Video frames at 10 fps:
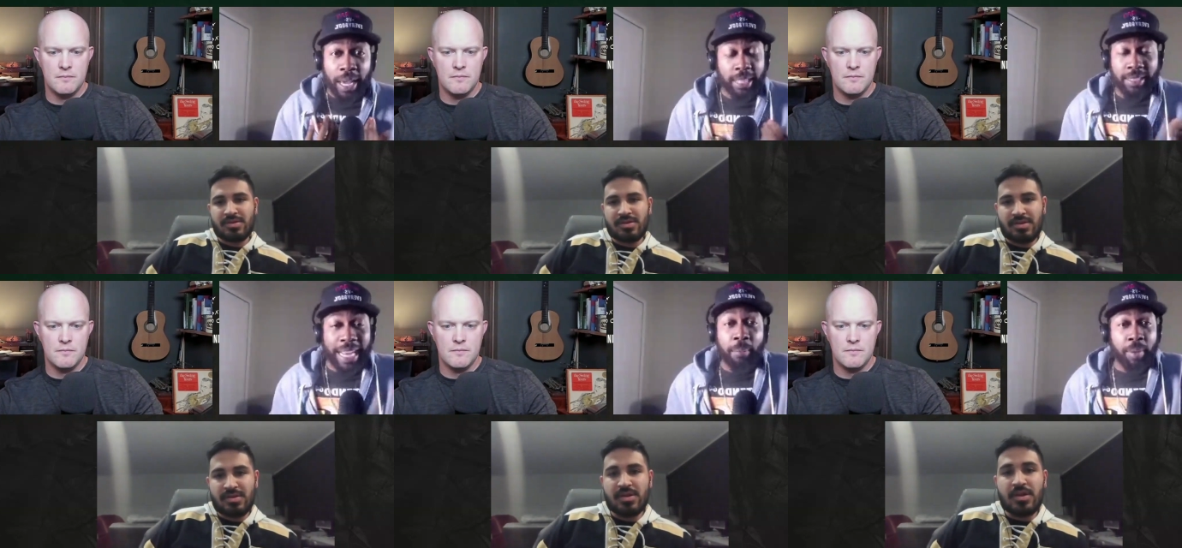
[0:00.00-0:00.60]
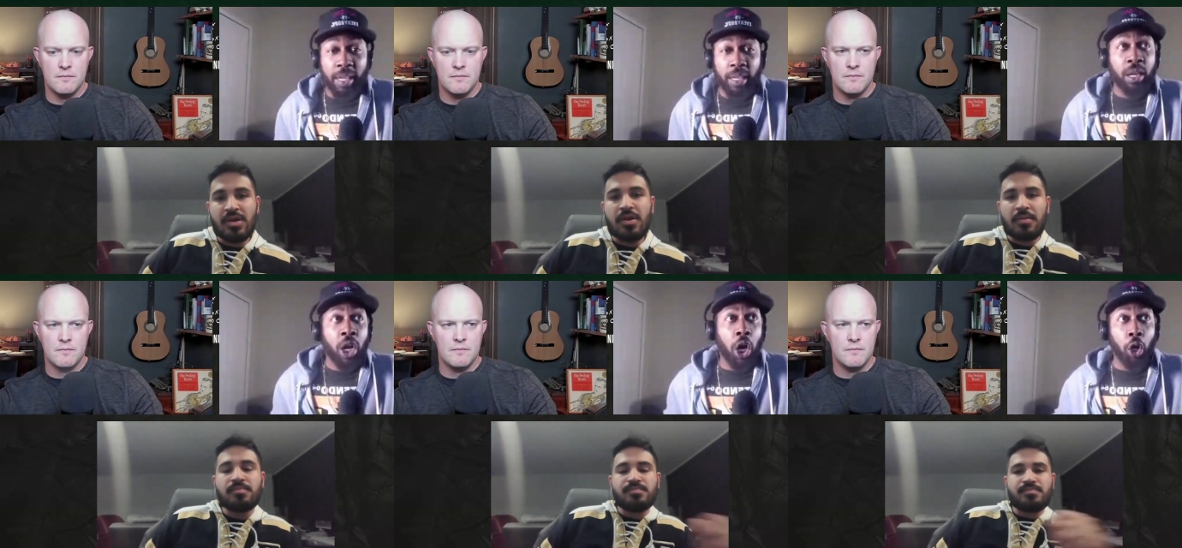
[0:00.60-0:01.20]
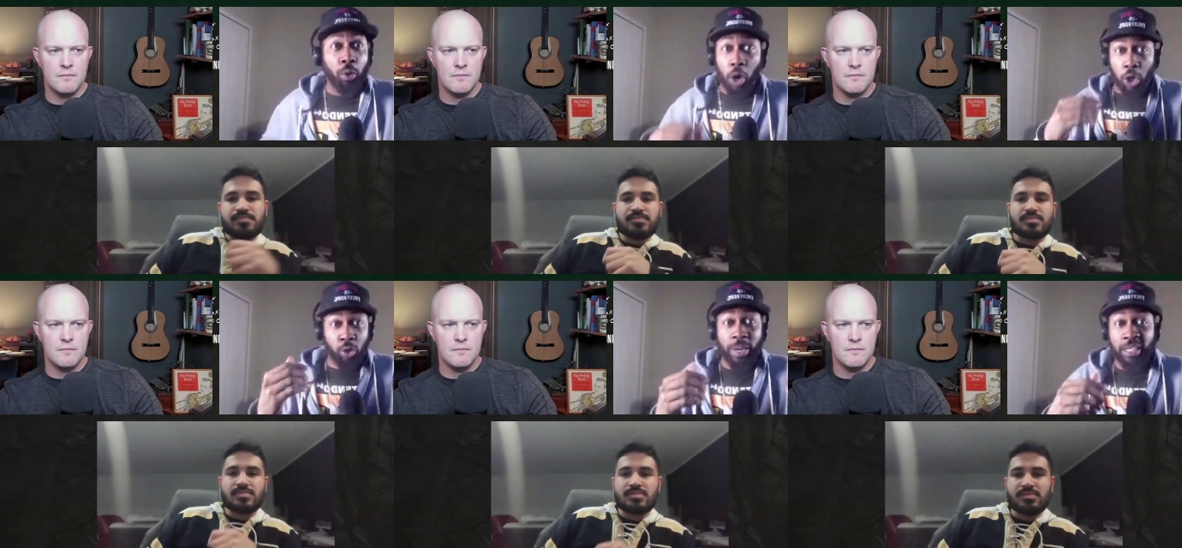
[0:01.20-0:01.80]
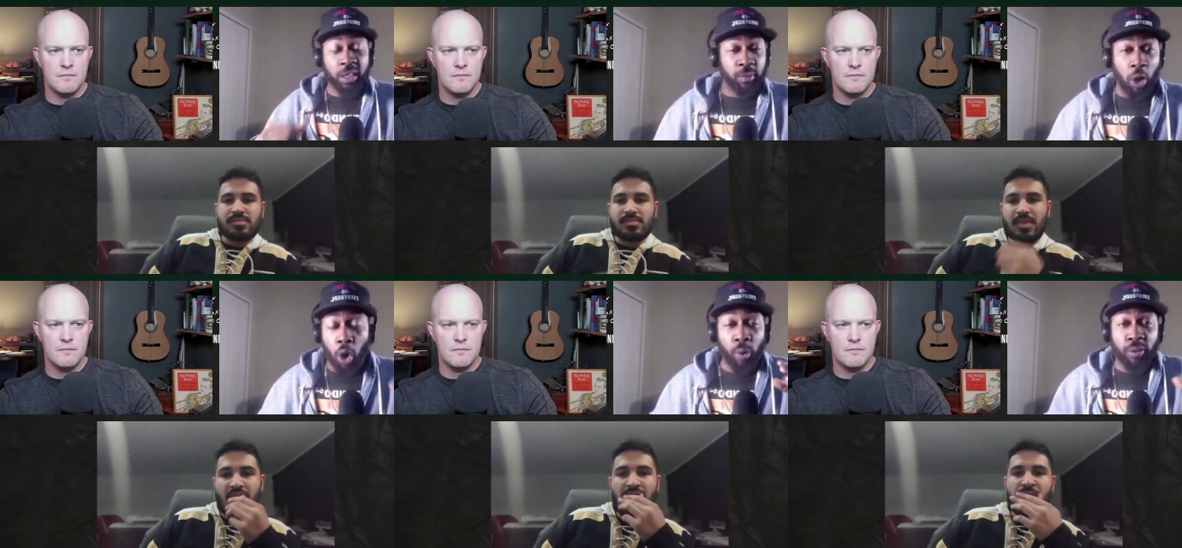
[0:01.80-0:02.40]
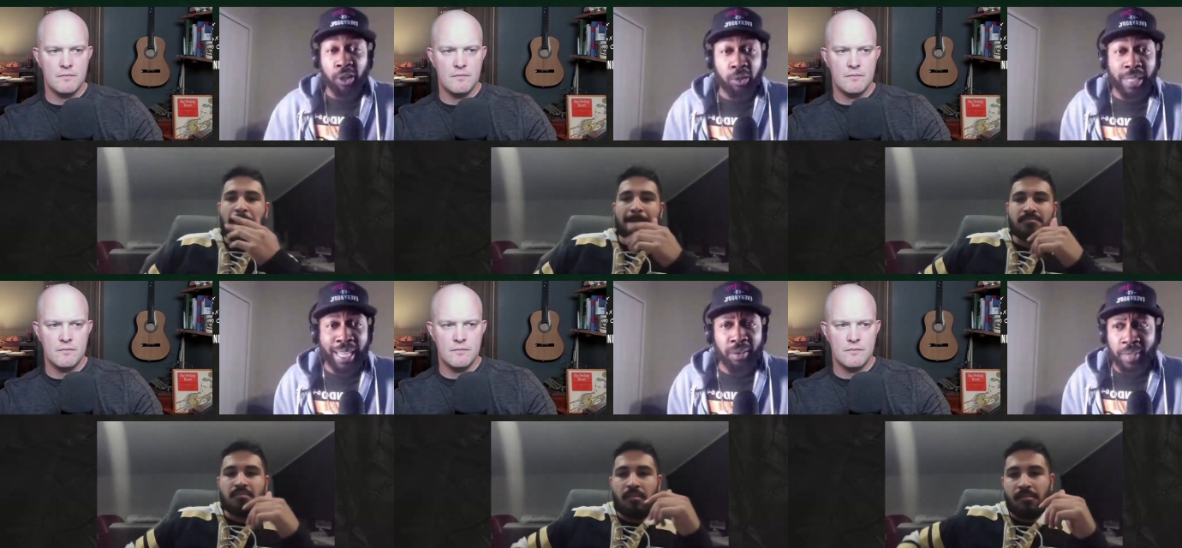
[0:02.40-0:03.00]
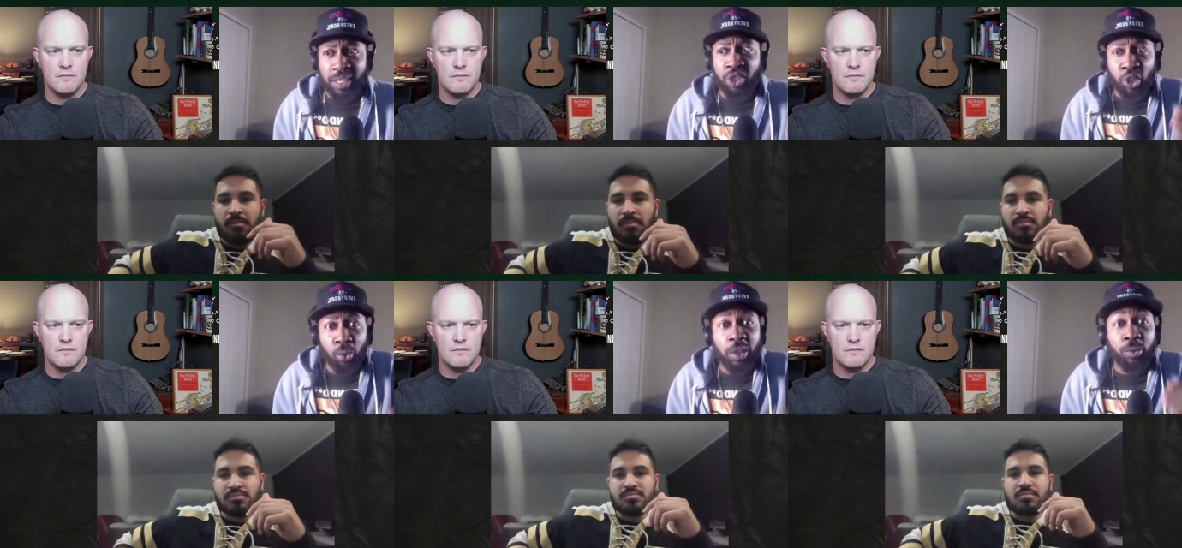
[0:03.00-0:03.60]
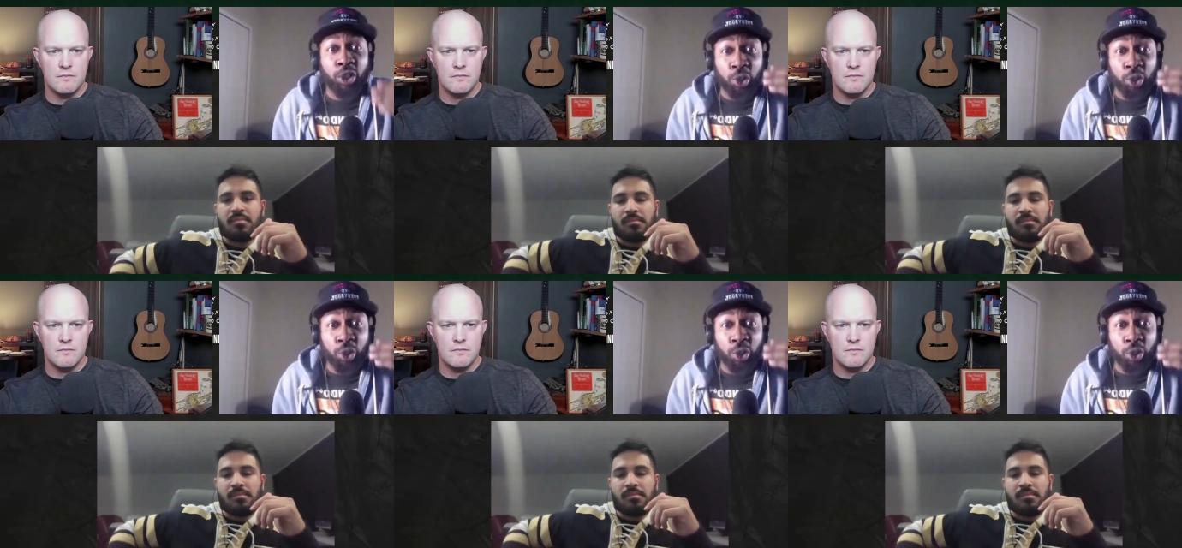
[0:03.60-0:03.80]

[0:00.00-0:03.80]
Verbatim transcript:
Speaker 1: It's not being aggressive or over creative. It's doing